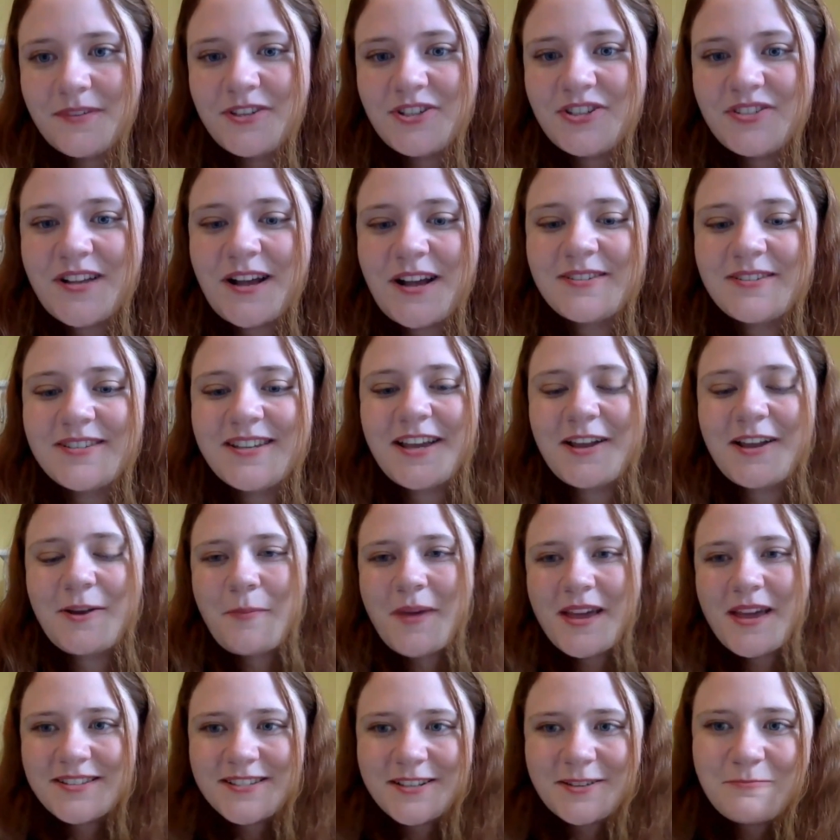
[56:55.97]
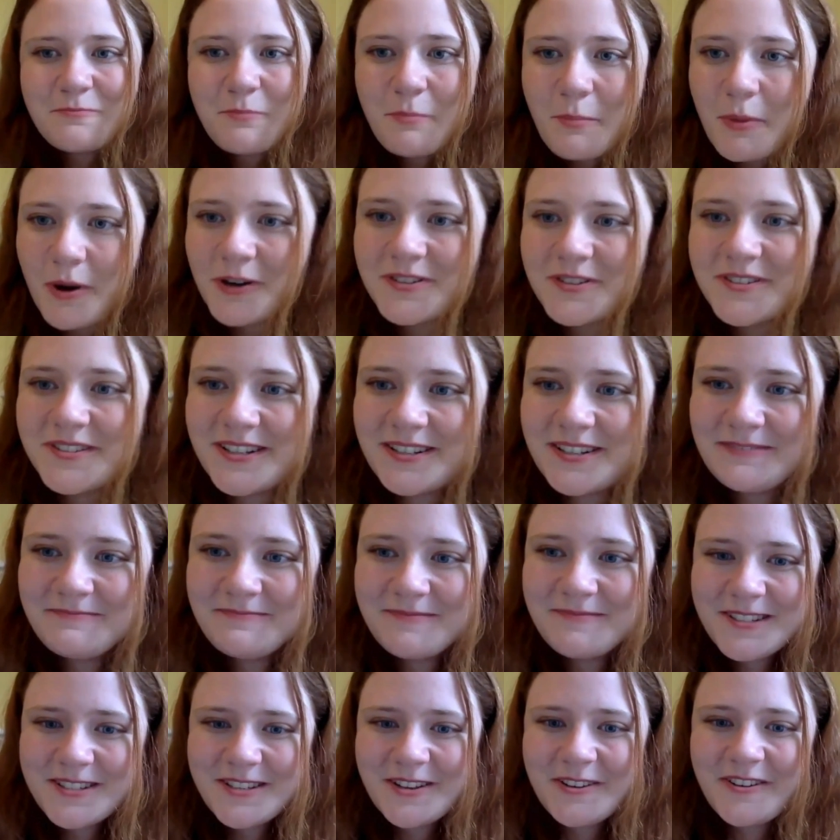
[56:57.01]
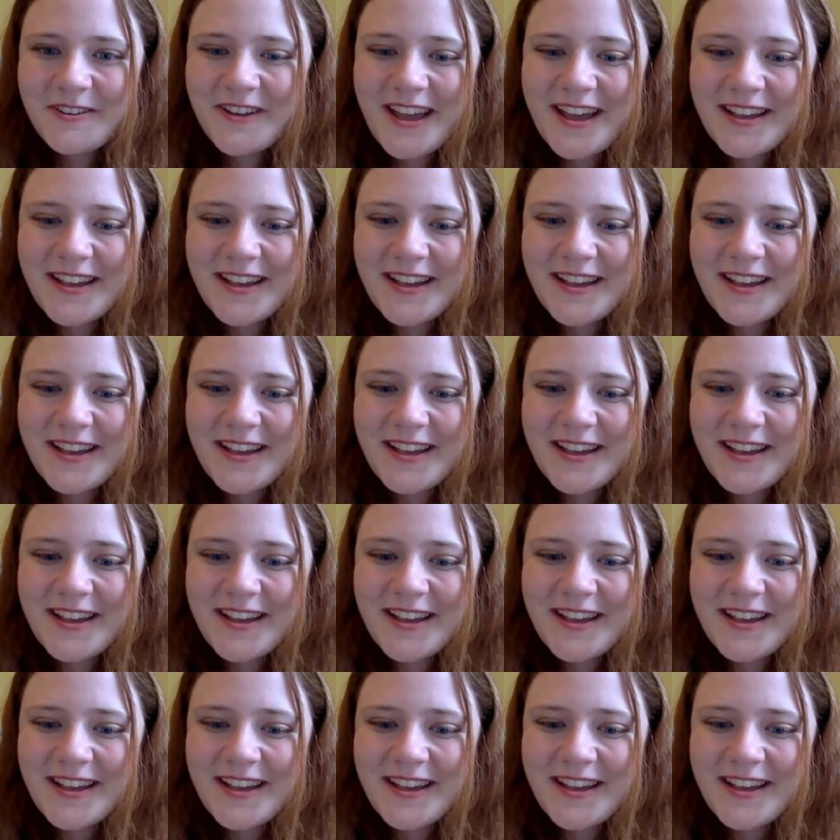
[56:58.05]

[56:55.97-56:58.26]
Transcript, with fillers: Sounds like an amazing person. So,